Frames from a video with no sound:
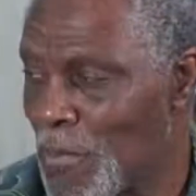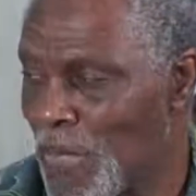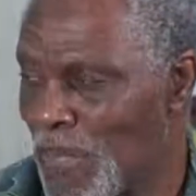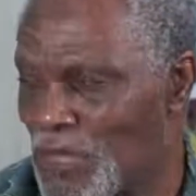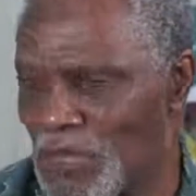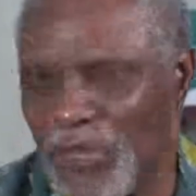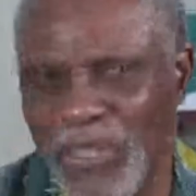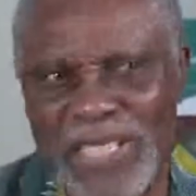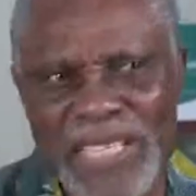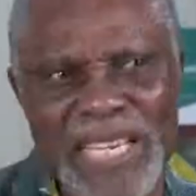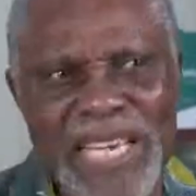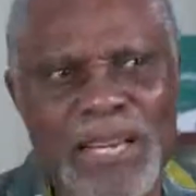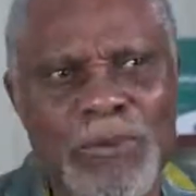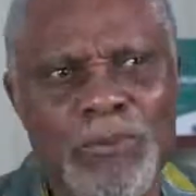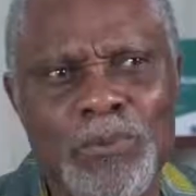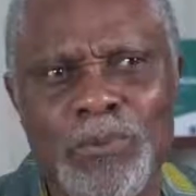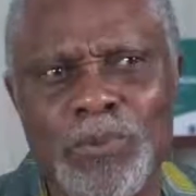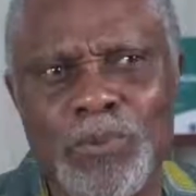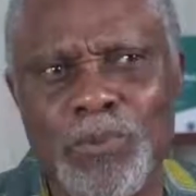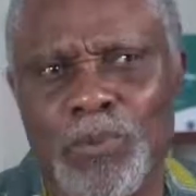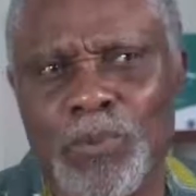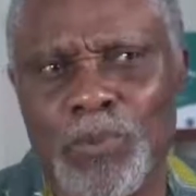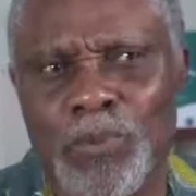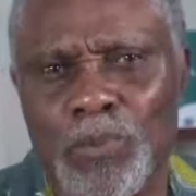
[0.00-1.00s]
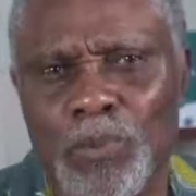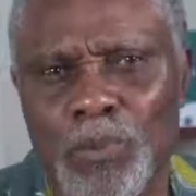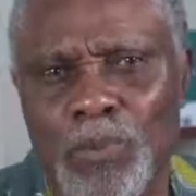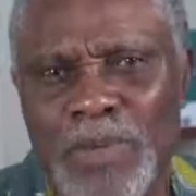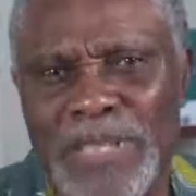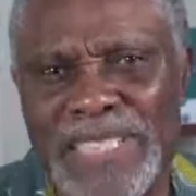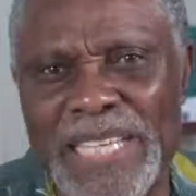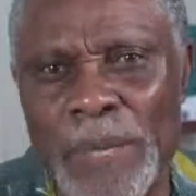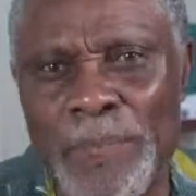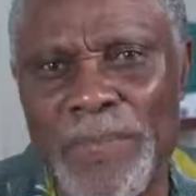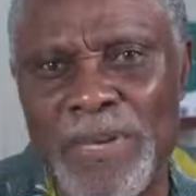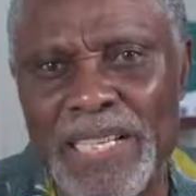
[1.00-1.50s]
So you see
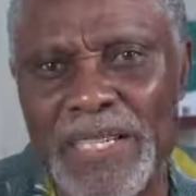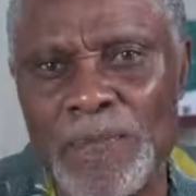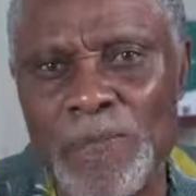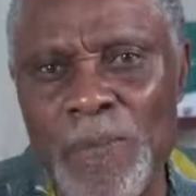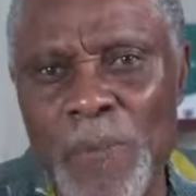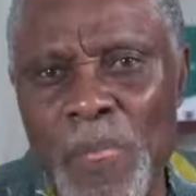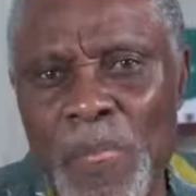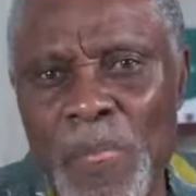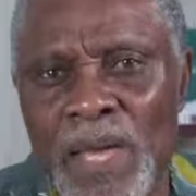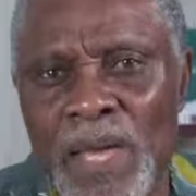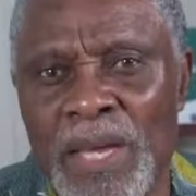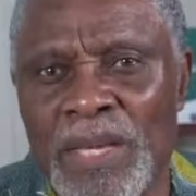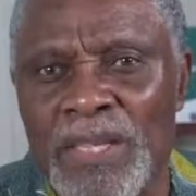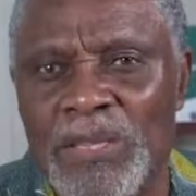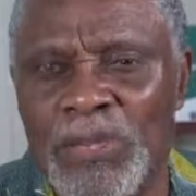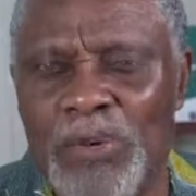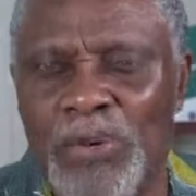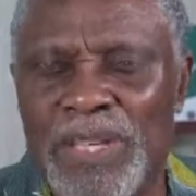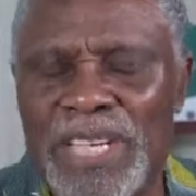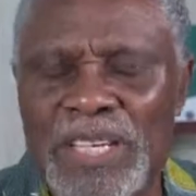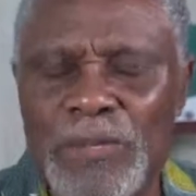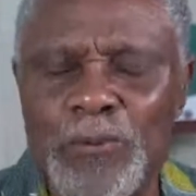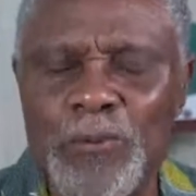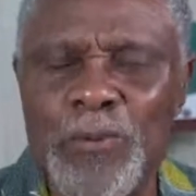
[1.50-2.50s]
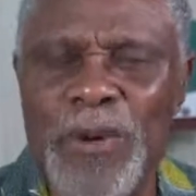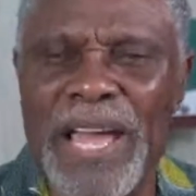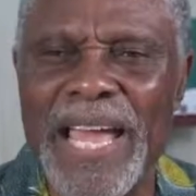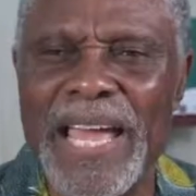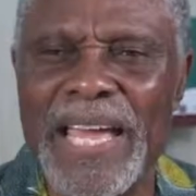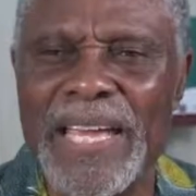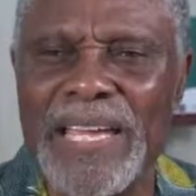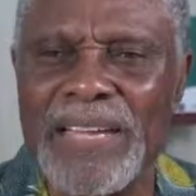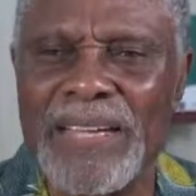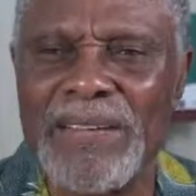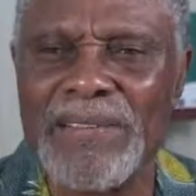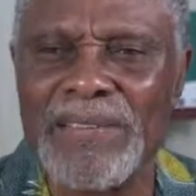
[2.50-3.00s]
what happened. So this
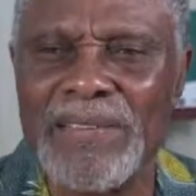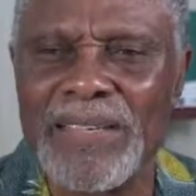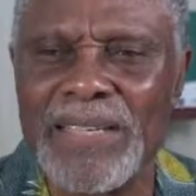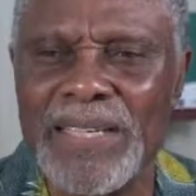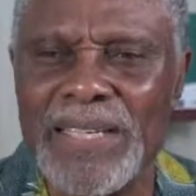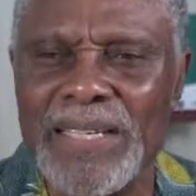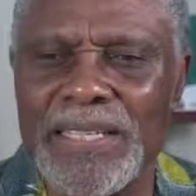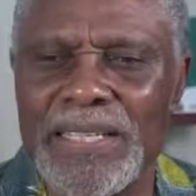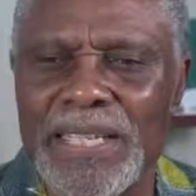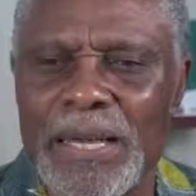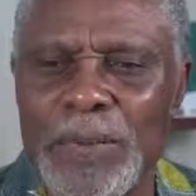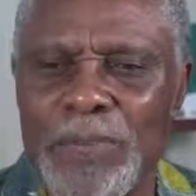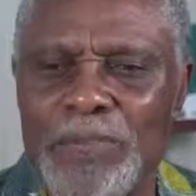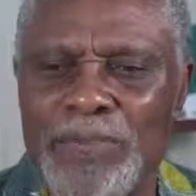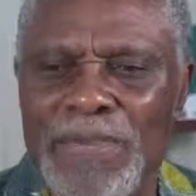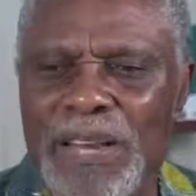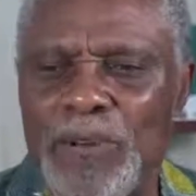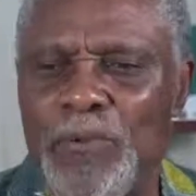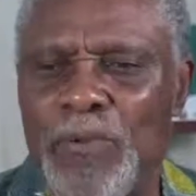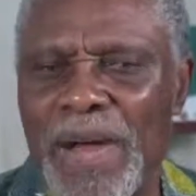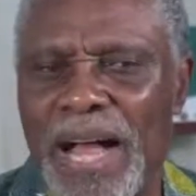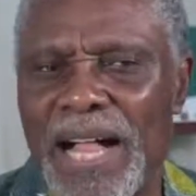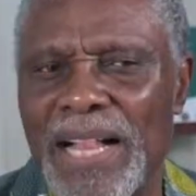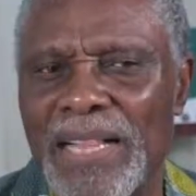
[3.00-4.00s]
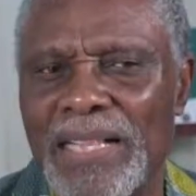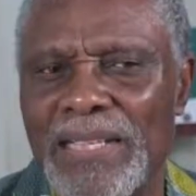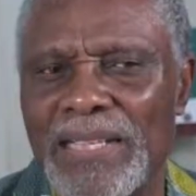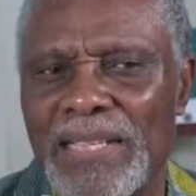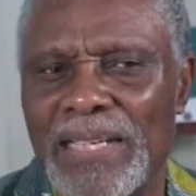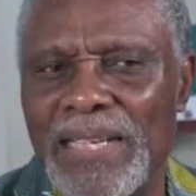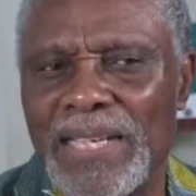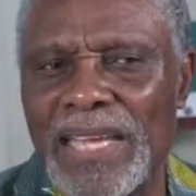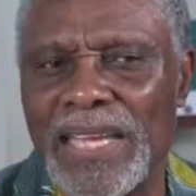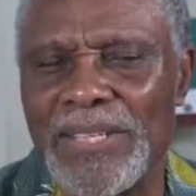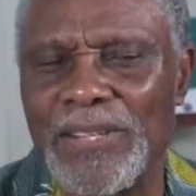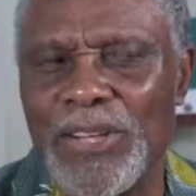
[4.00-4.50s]
where in the manual,
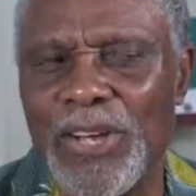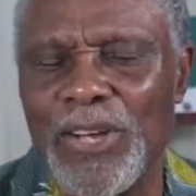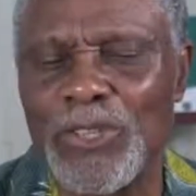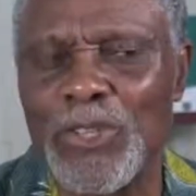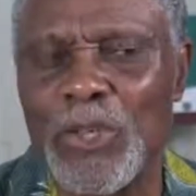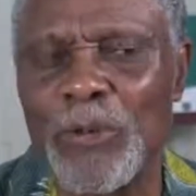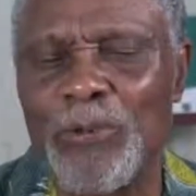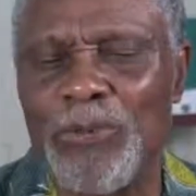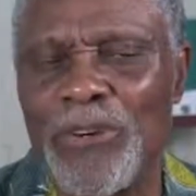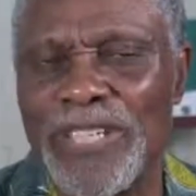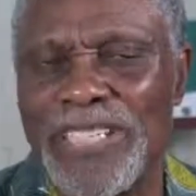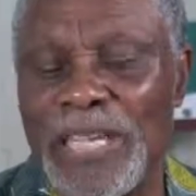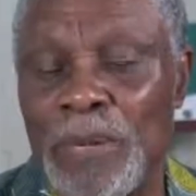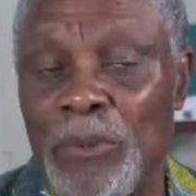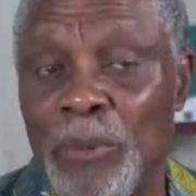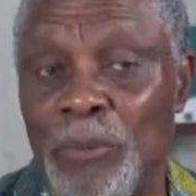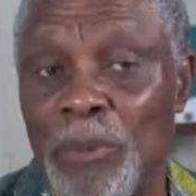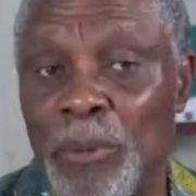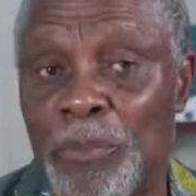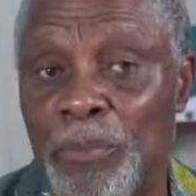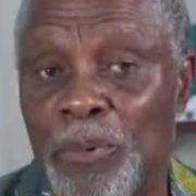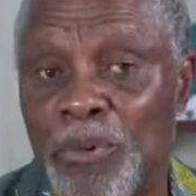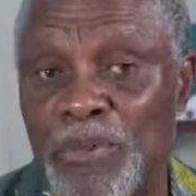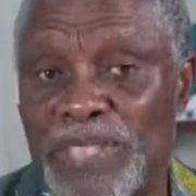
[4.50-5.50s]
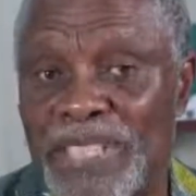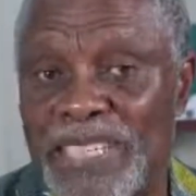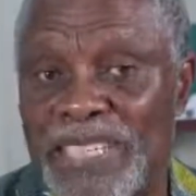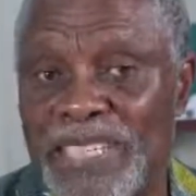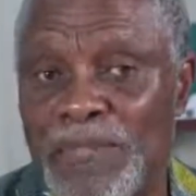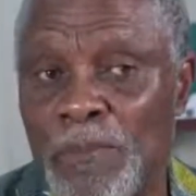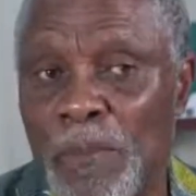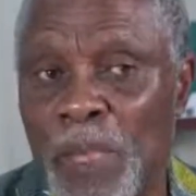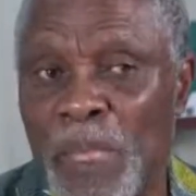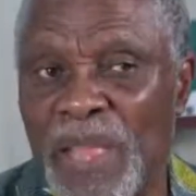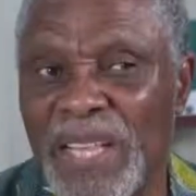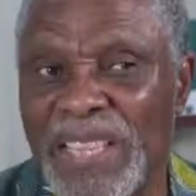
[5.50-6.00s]
it also, for example,
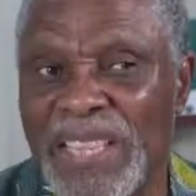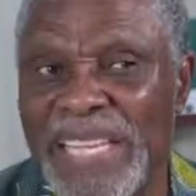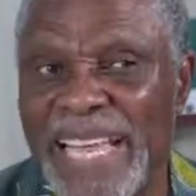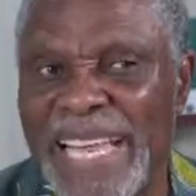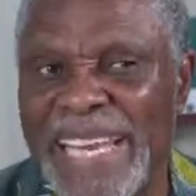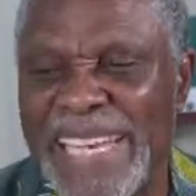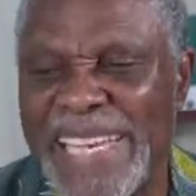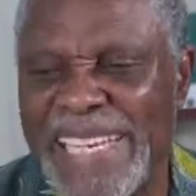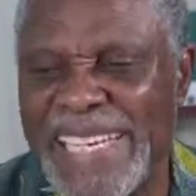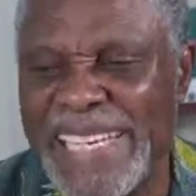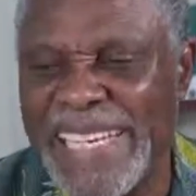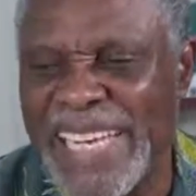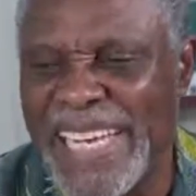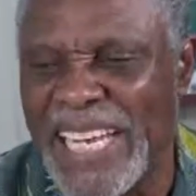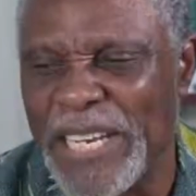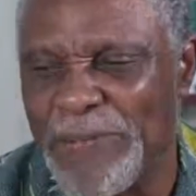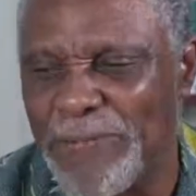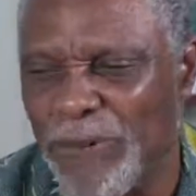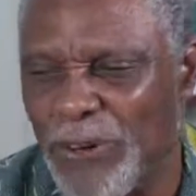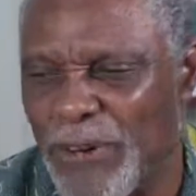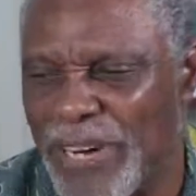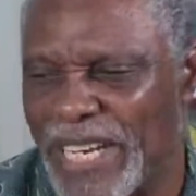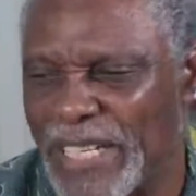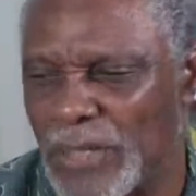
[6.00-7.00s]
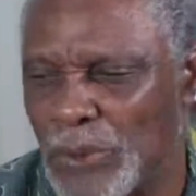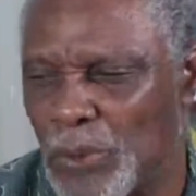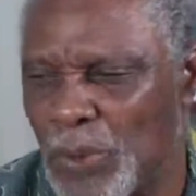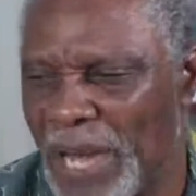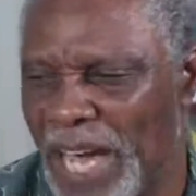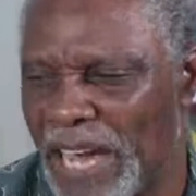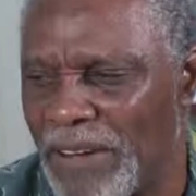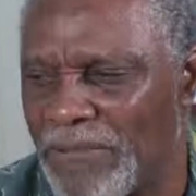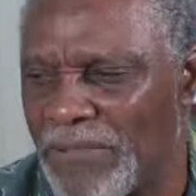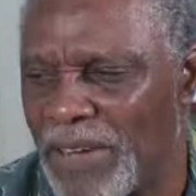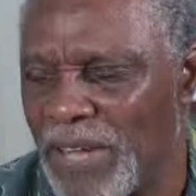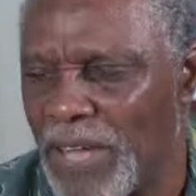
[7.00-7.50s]
proposes the need for us to
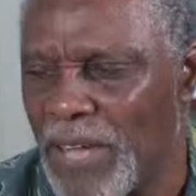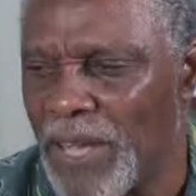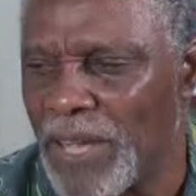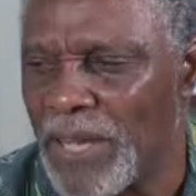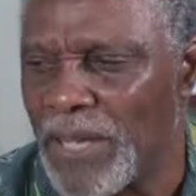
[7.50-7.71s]
have